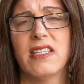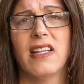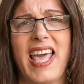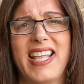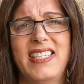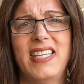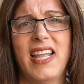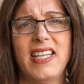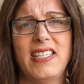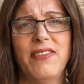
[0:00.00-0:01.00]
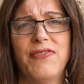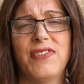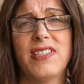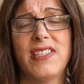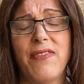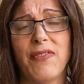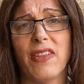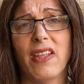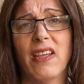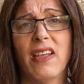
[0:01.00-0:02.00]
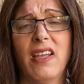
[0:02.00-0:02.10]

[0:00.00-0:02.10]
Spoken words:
until 1887,